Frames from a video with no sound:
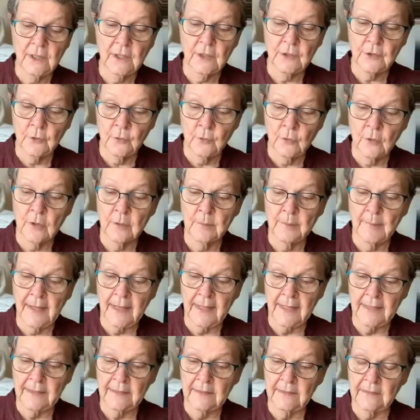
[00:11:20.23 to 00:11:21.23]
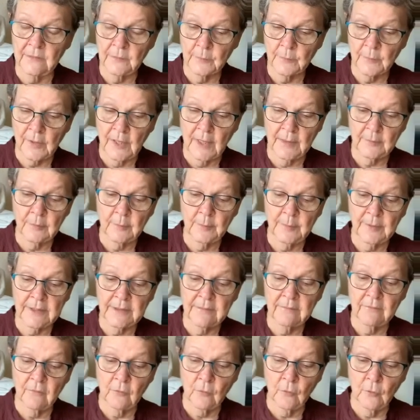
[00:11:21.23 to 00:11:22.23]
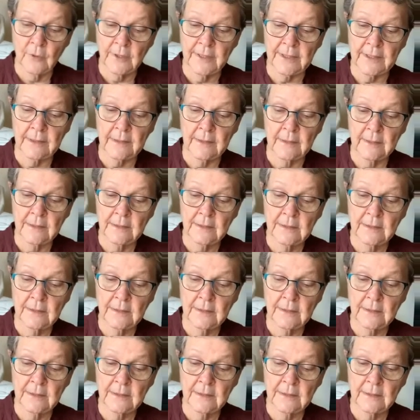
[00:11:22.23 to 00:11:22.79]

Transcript: your mind is probably void.